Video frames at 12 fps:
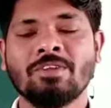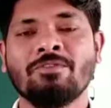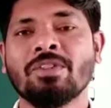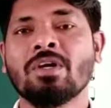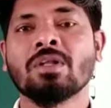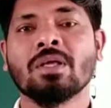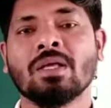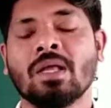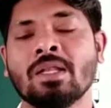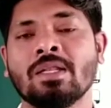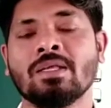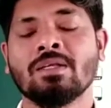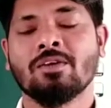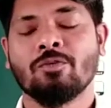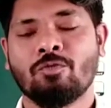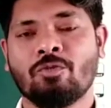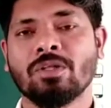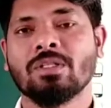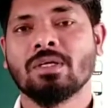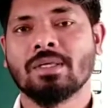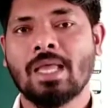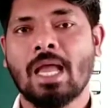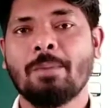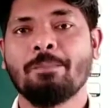without any further
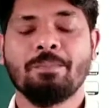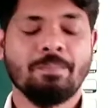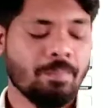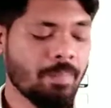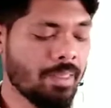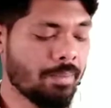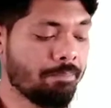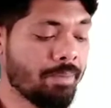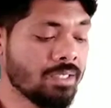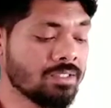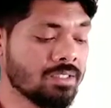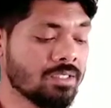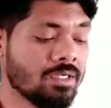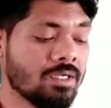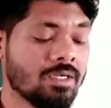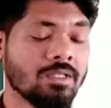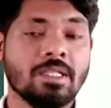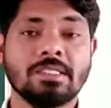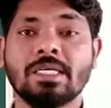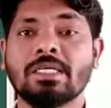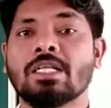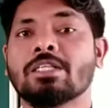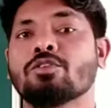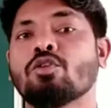gap, but the
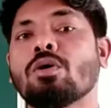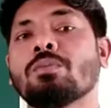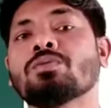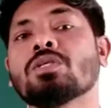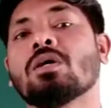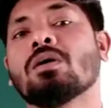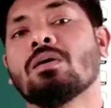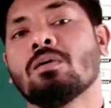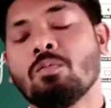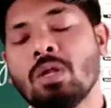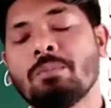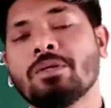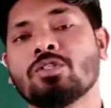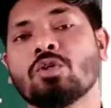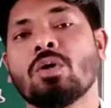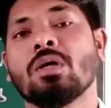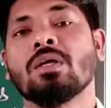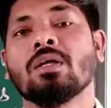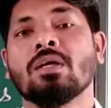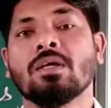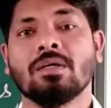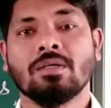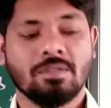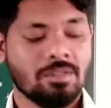gentle slopes will be
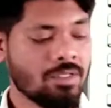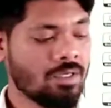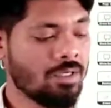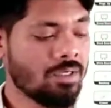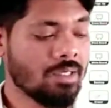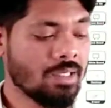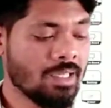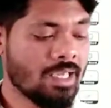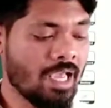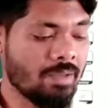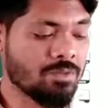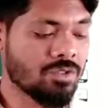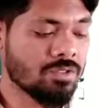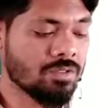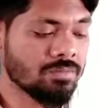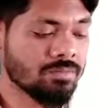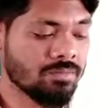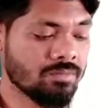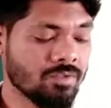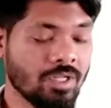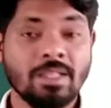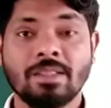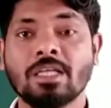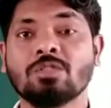showing the gaps.
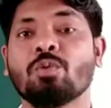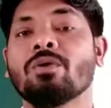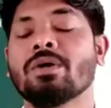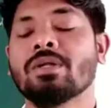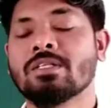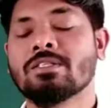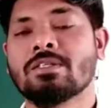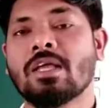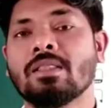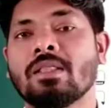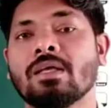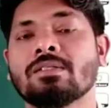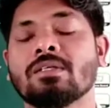In that way, you understand